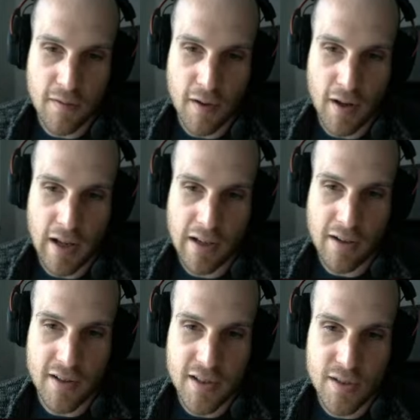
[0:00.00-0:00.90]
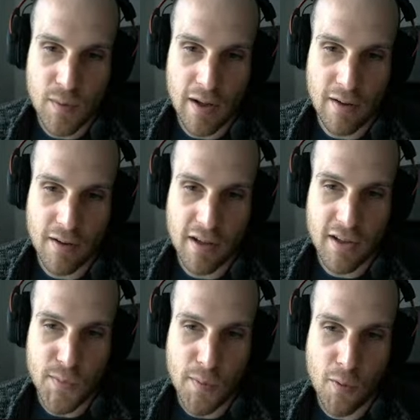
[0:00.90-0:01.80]
fire handguns without looking
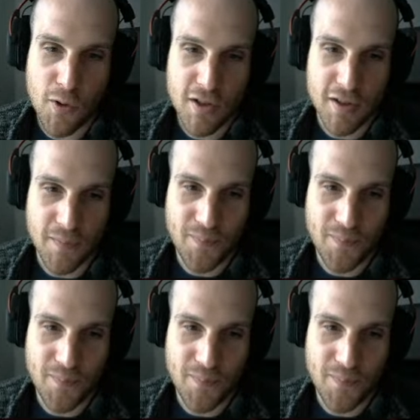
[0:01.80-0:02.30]
disproportionate.